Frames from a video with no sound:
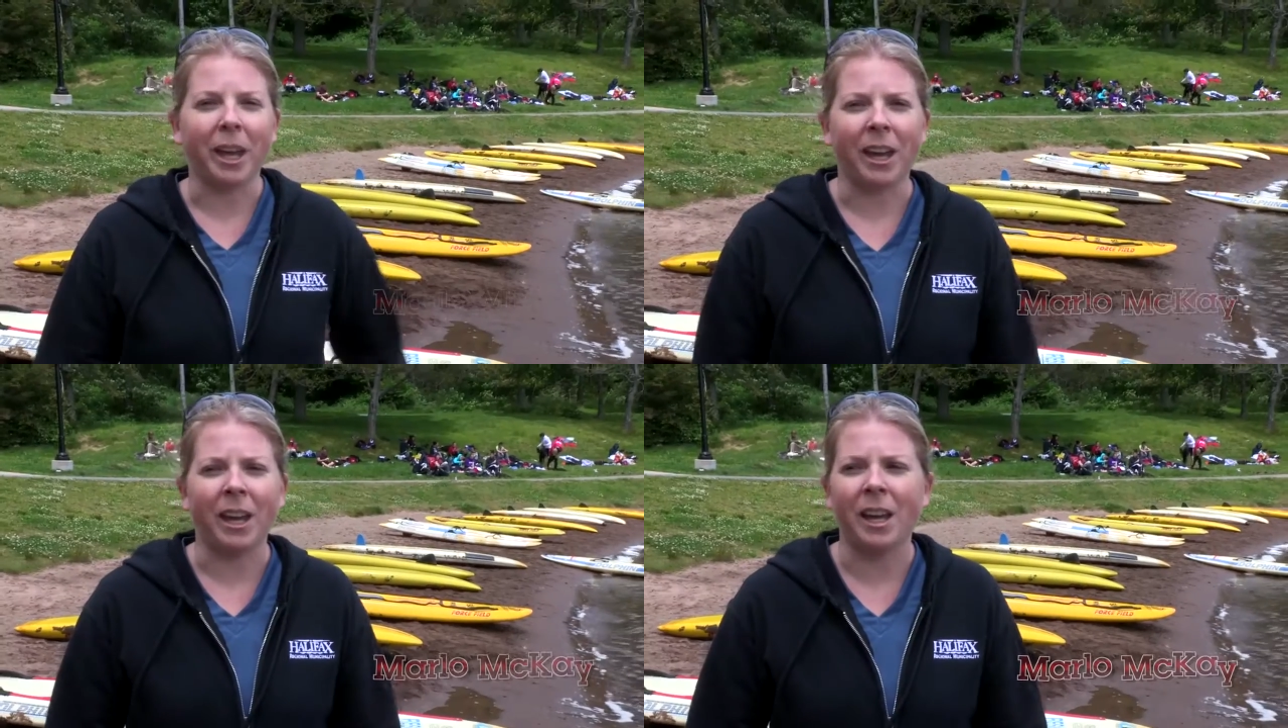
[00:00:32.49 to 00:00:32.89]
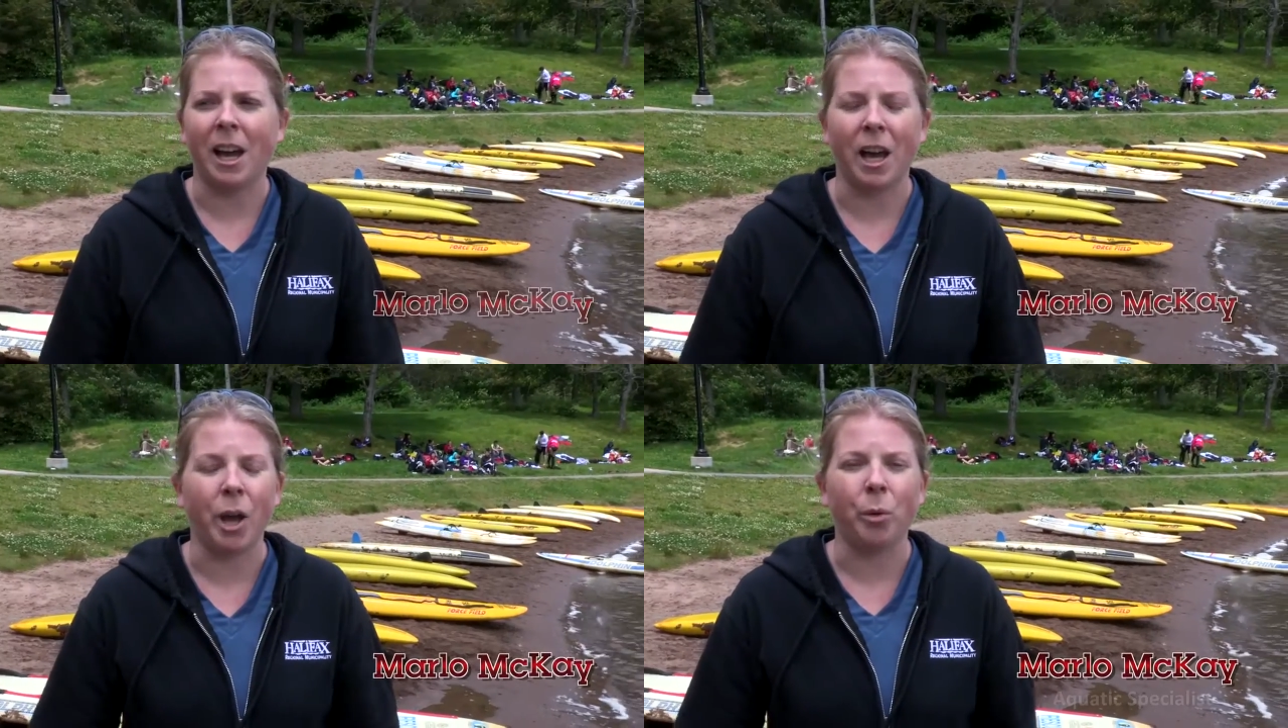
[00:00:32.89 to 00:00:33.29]
McKay.
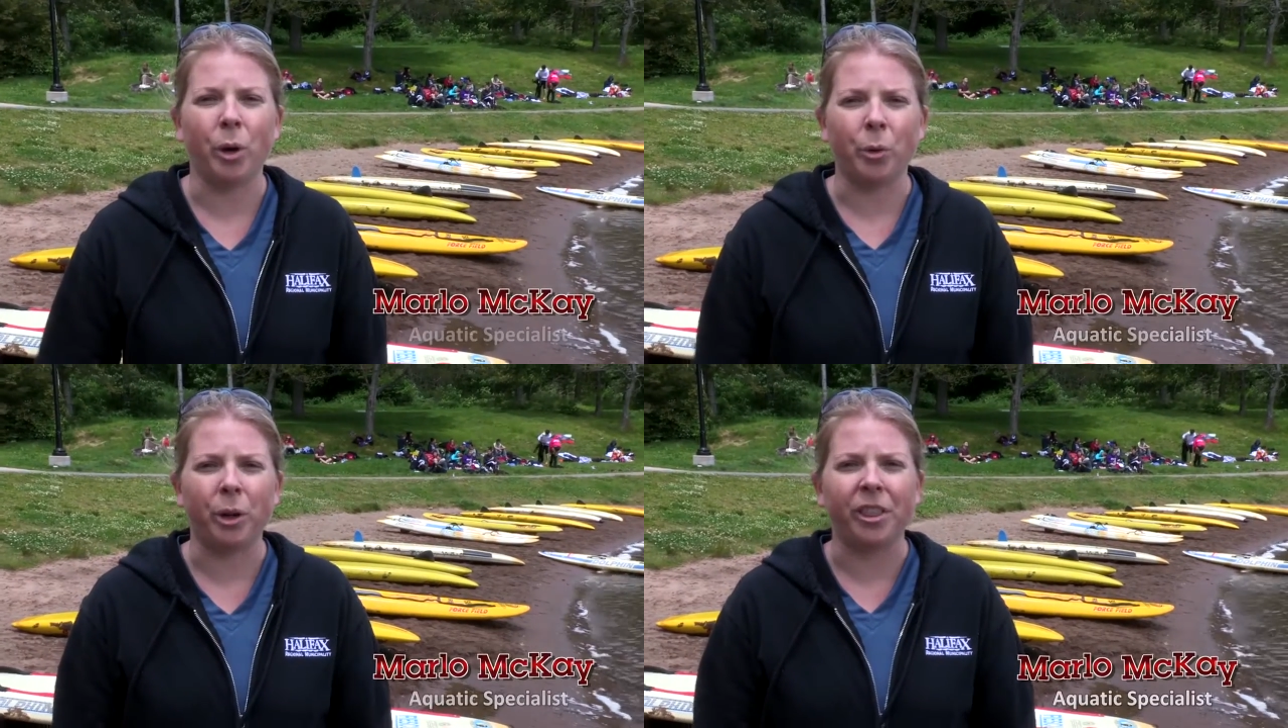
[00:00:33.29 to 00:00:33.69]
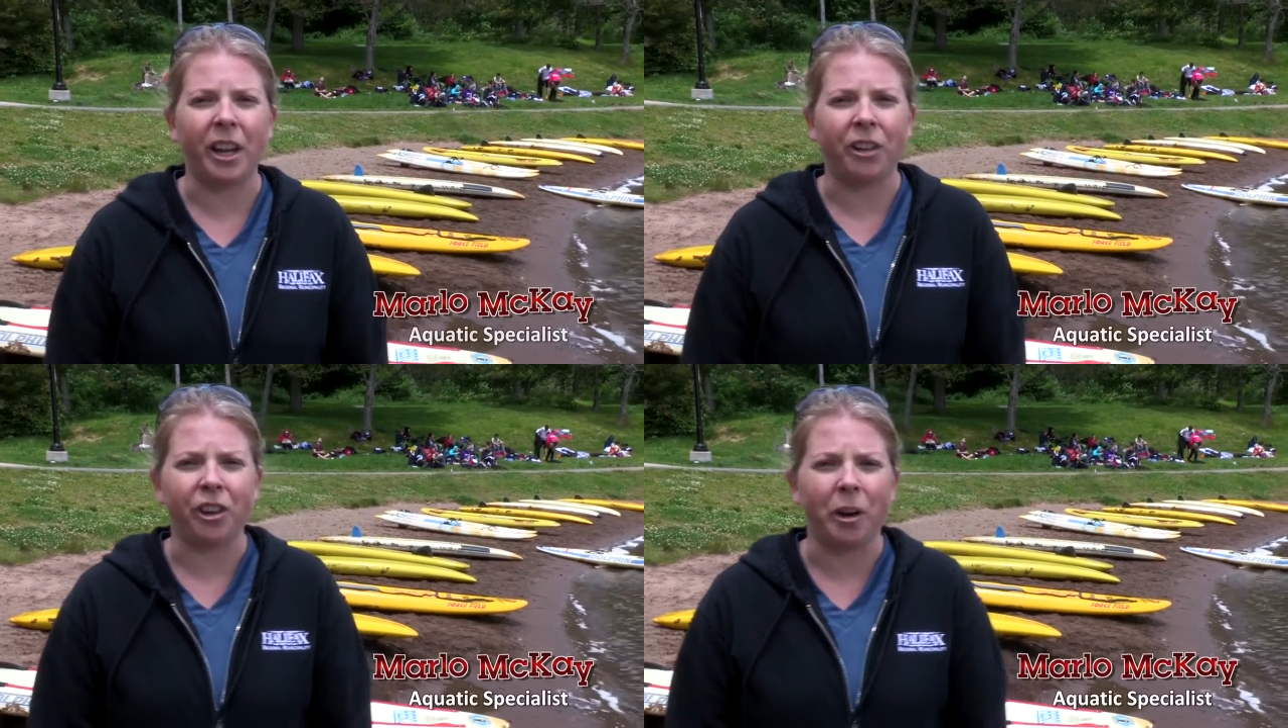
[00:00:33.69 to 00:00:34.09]
I work with
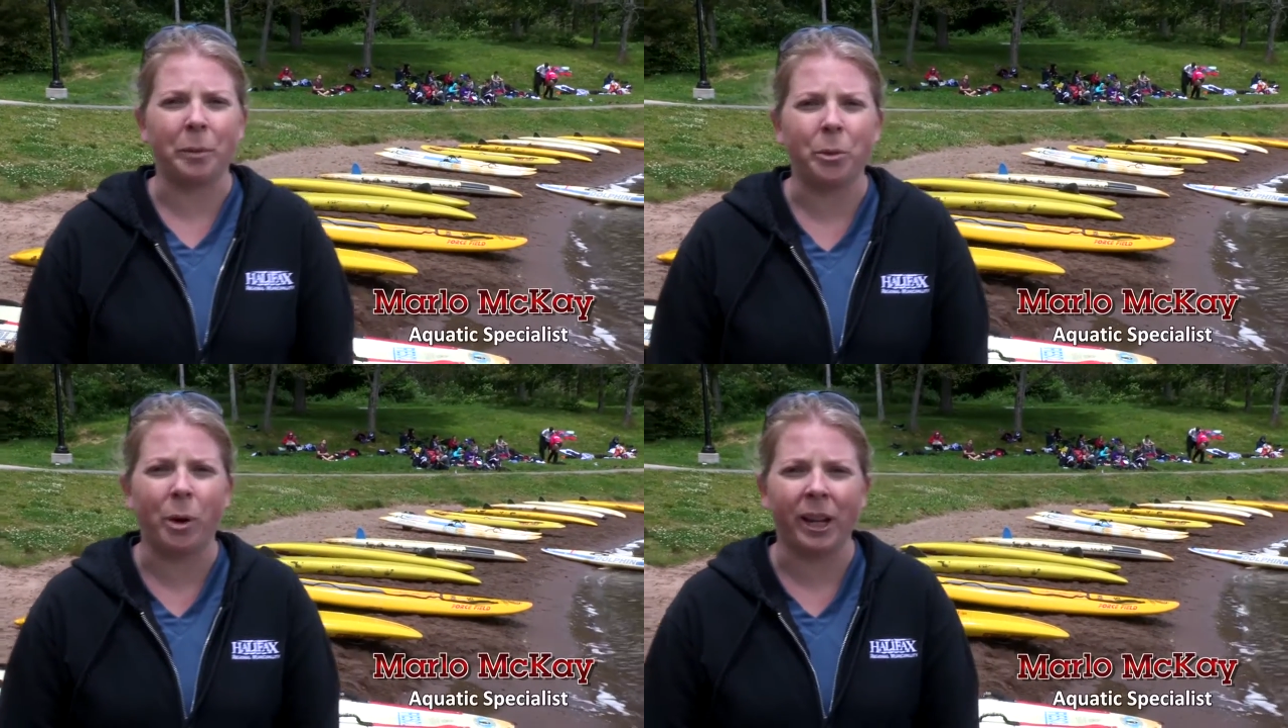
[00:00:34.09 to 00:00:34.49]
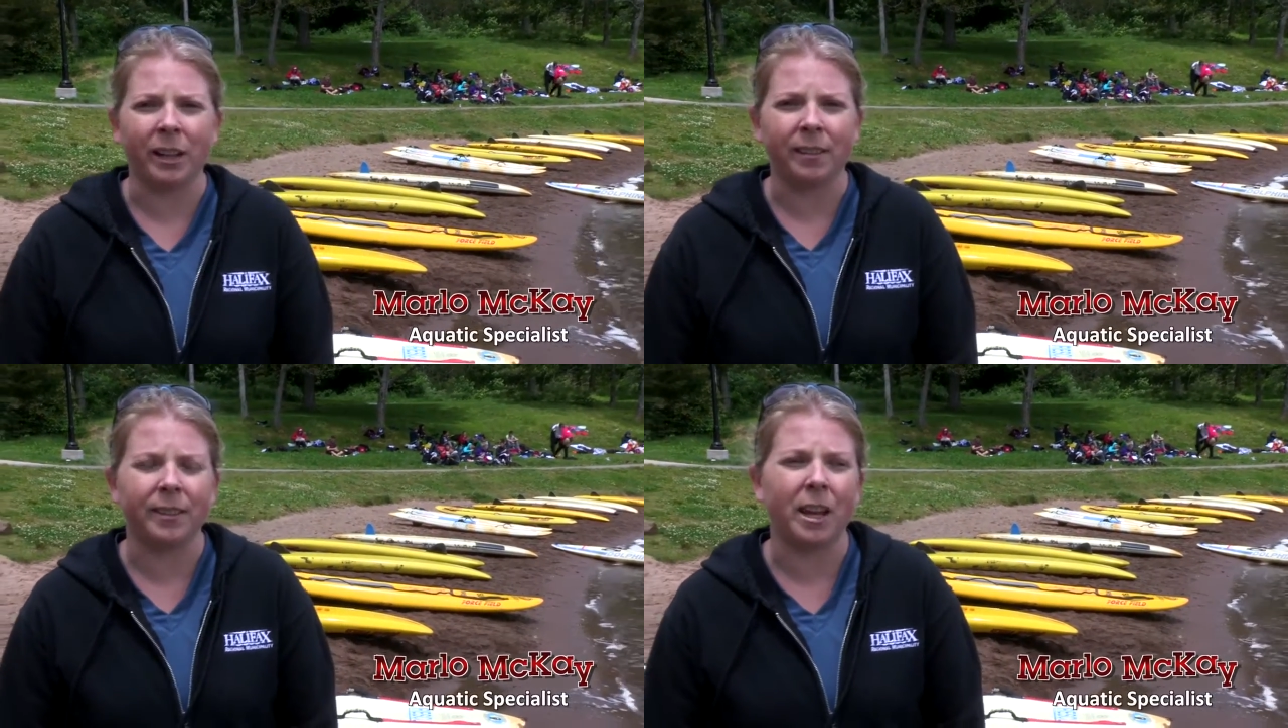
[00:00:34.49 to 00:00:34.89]
HRM
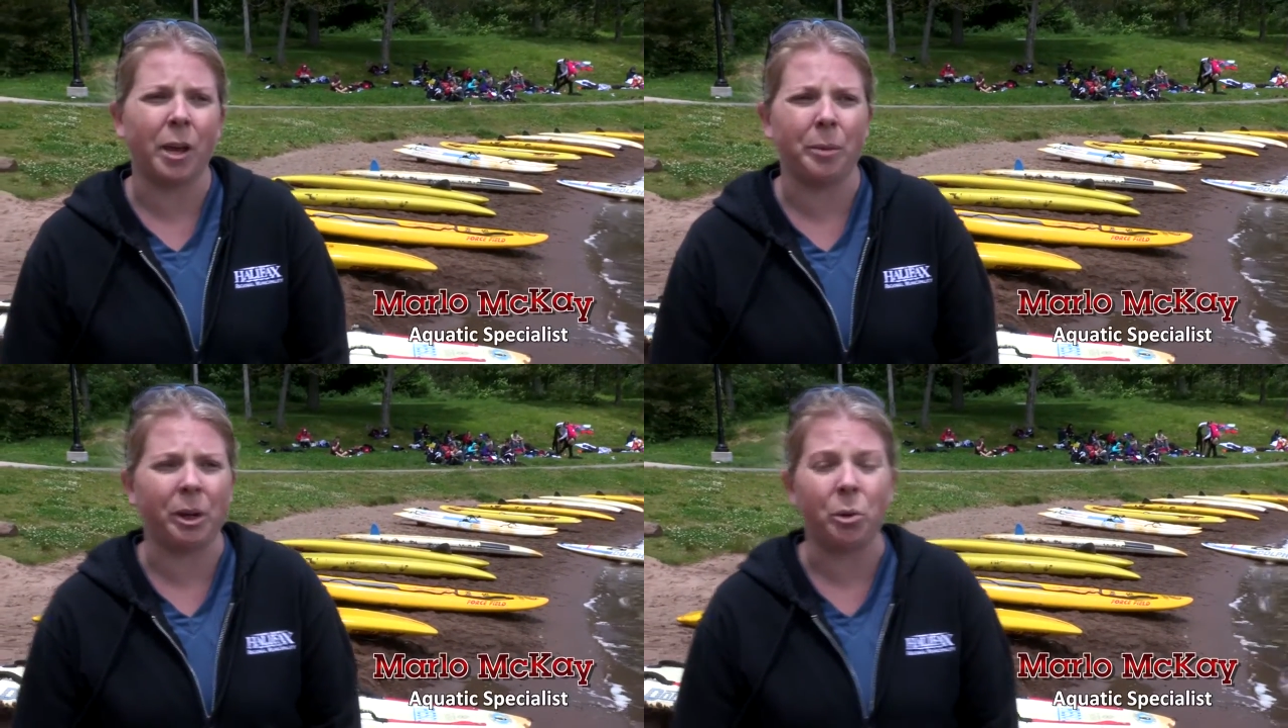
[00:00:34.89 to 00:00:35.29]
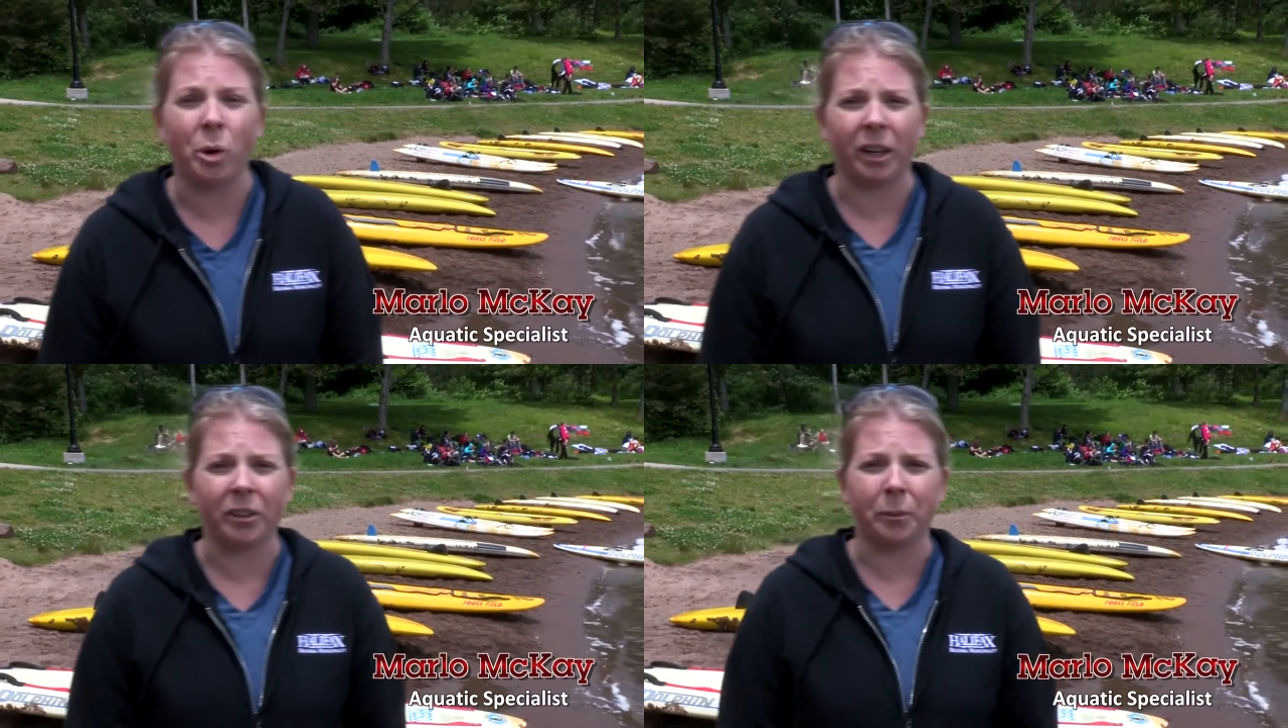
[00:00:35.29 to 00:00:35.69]
Aquatics. I am an aquatic